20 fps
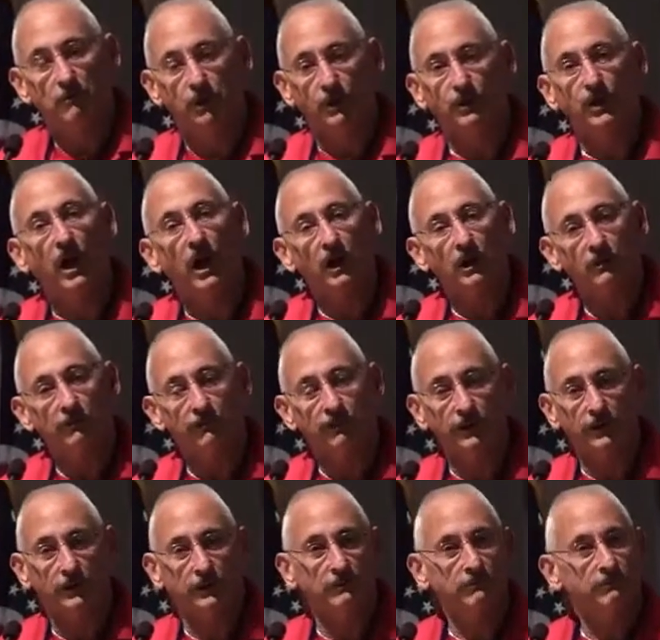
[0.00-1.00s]

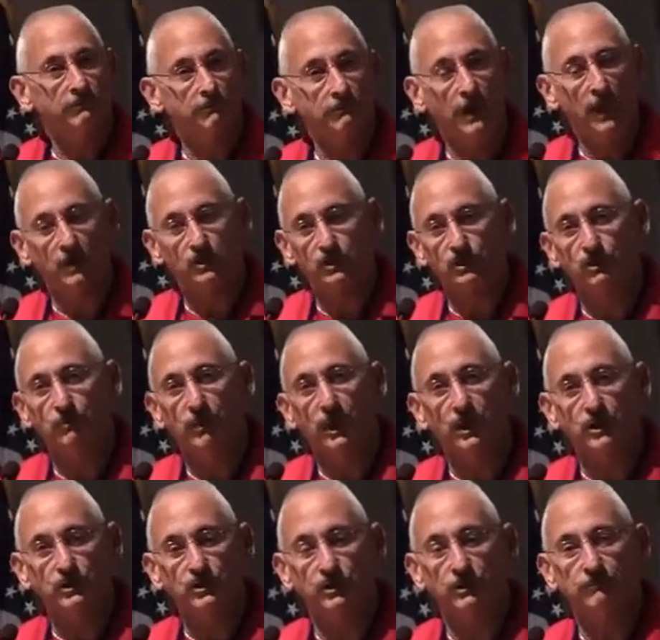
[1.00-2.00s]
pornography,
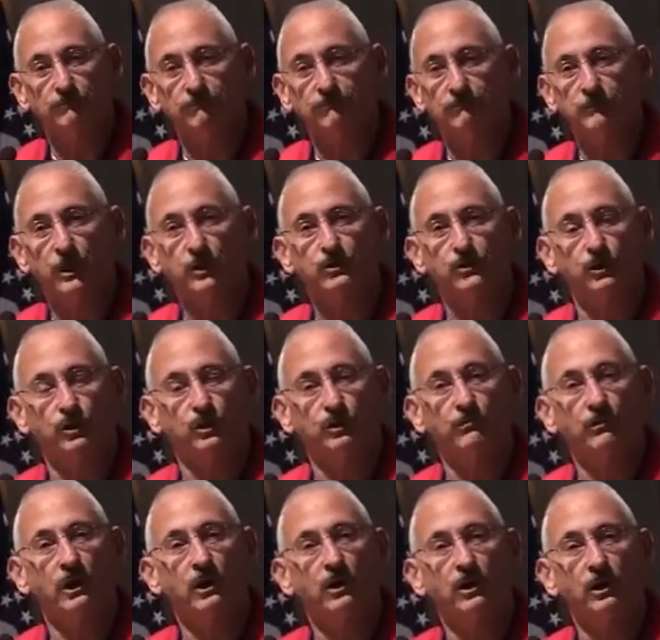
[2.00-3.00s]
masturbation, I
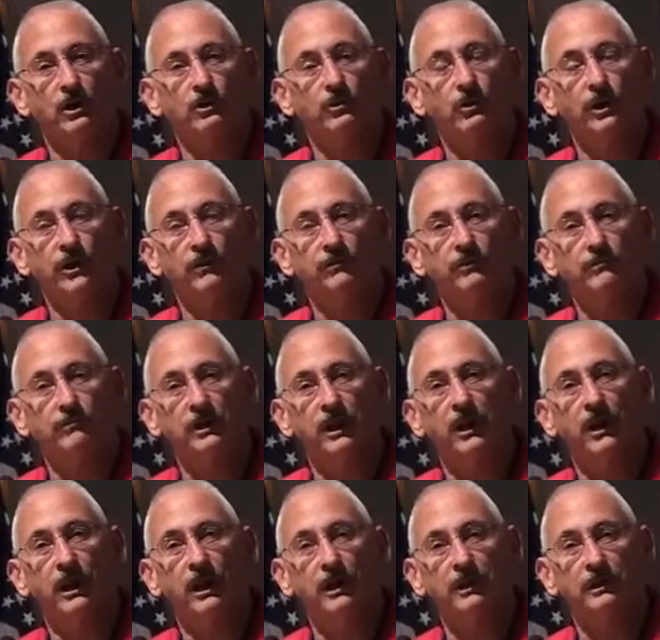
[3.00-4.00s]
turned my heart away from
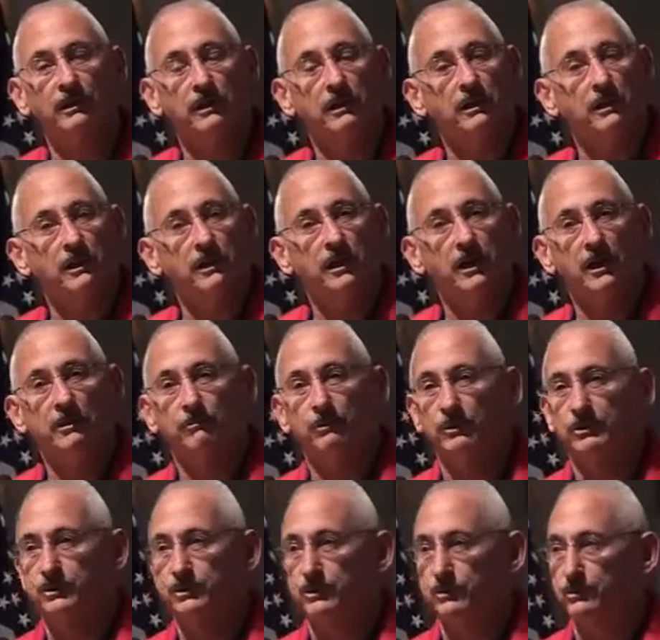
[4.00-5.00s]
God and
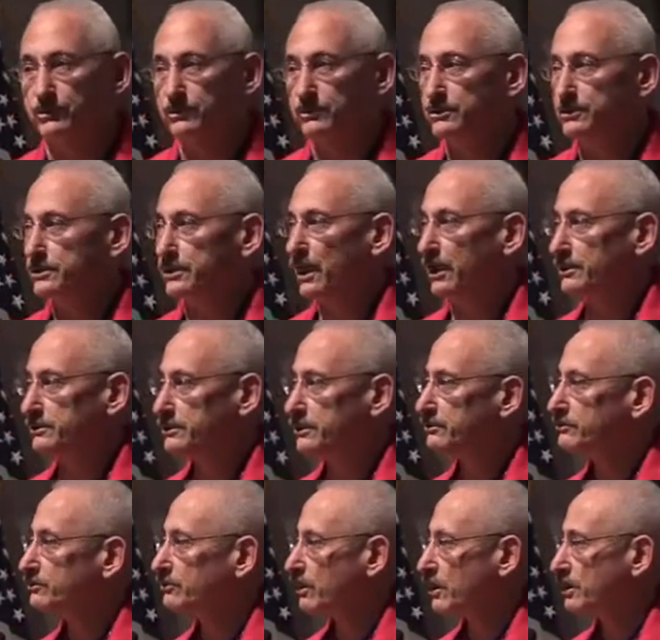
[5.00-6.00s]
pursued sex,
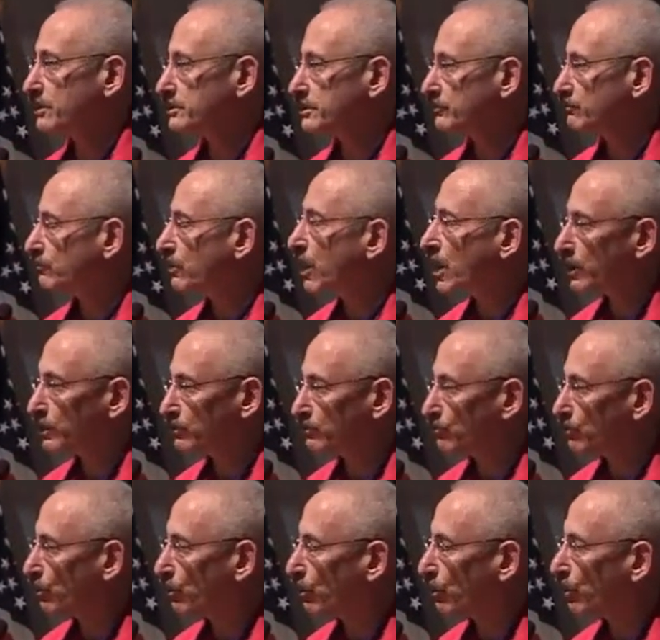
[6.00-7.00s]
drugs, and rock
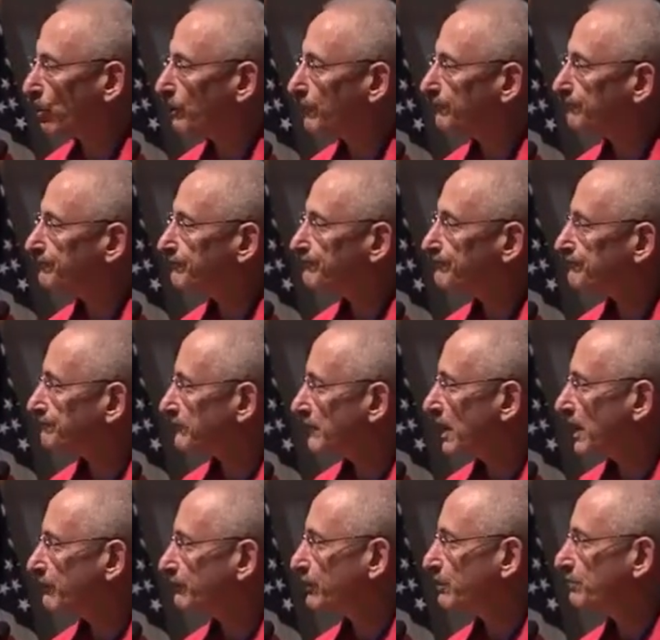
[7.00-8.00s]
and roll.
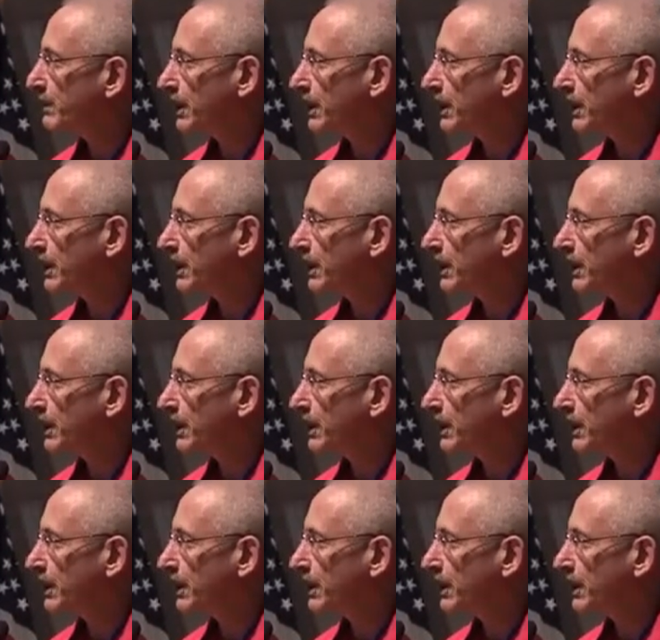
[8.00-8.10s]
And for